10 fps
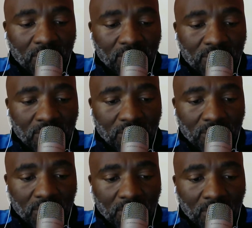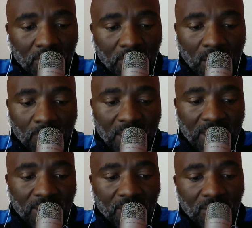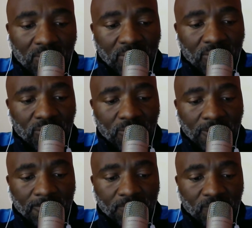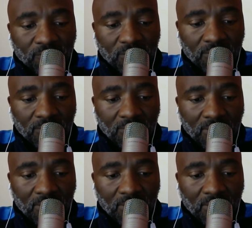So I'm learning a little bit today from